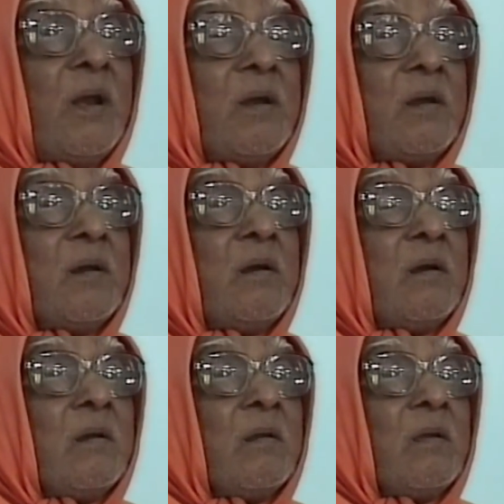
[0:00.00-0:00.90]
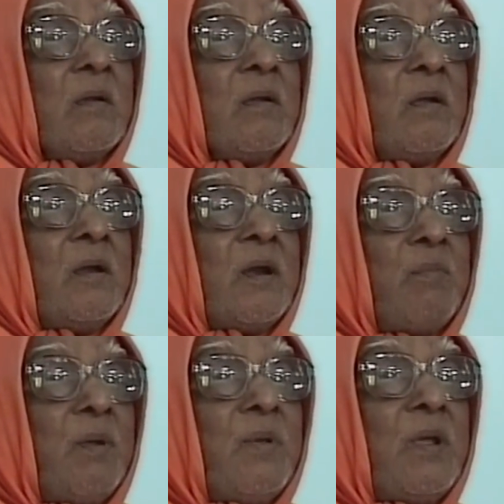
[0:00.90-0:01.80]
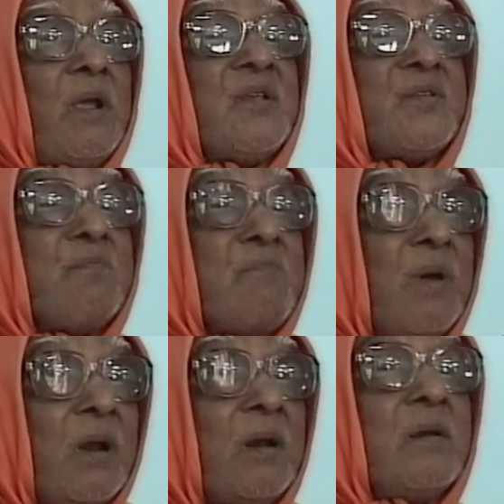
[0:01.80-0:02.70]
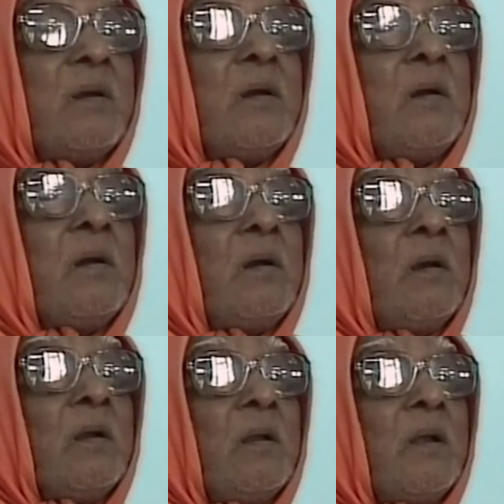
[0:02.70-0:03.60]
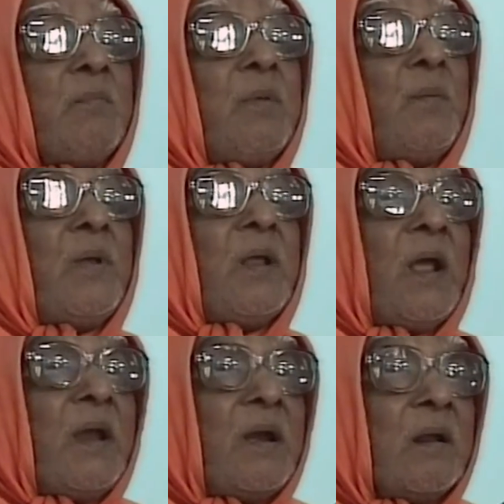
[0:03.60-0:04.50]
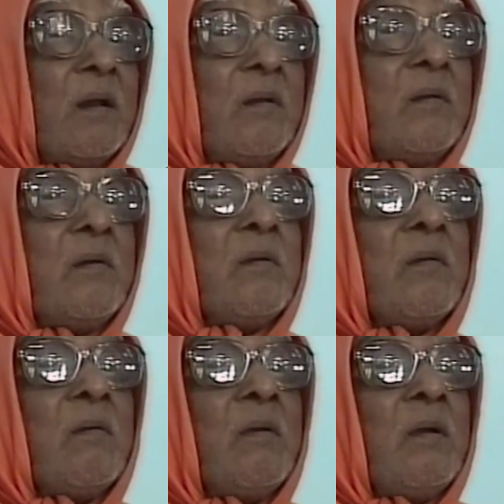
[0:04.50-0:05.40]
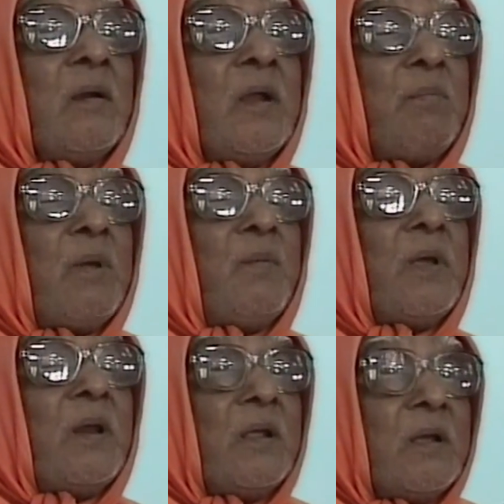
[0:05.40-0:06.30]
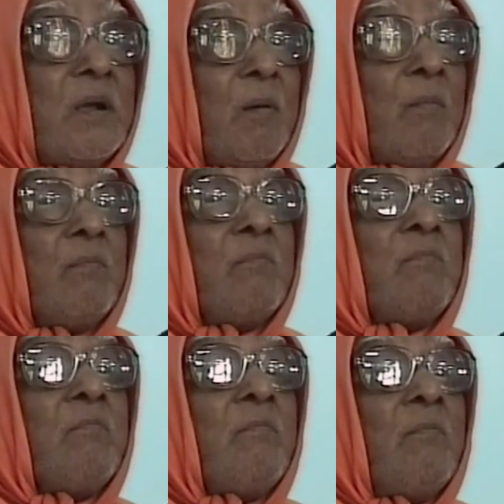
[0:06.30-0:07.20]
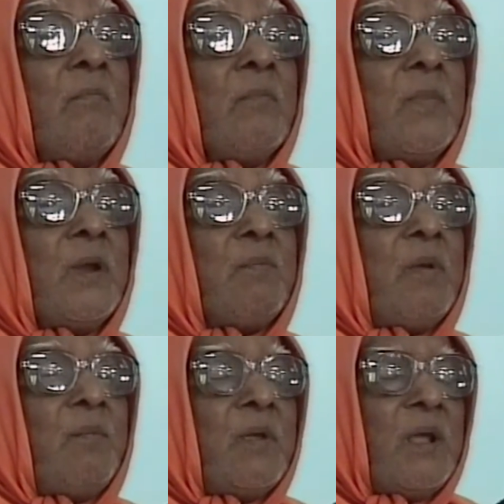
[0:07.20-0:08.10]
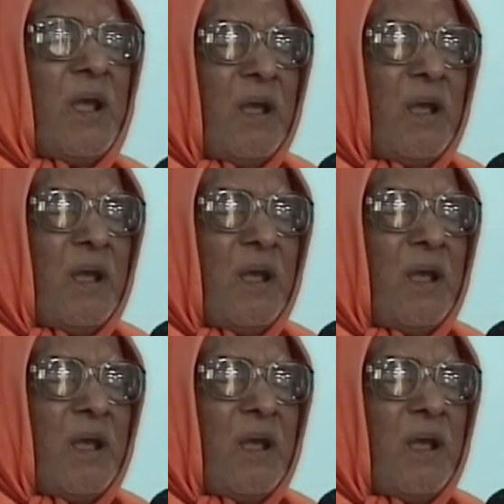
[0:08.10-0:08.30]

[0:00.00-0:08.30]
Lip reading: call it. It may be a symbol. It may be an idol. It may be a lingam. It may be